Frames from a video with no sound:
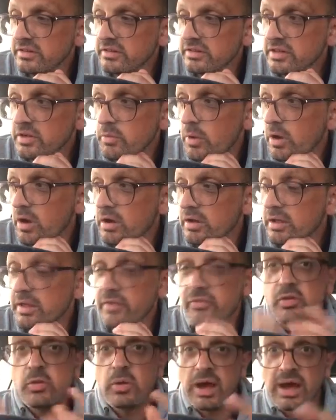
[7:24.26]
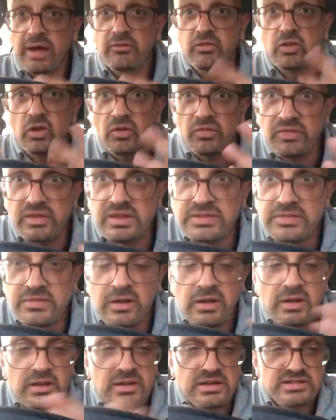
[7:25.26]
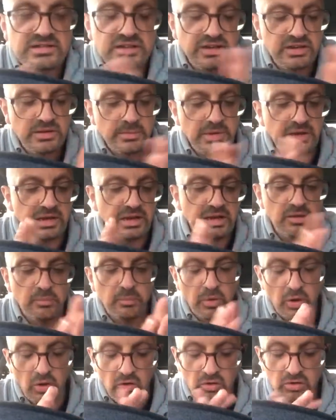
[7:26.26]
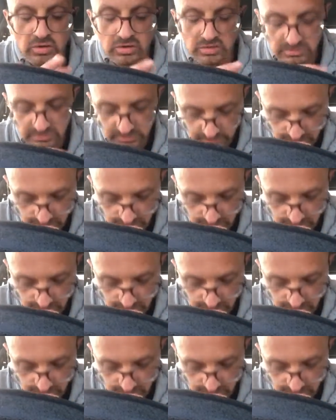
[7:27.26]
you have got this far listening to my little blog,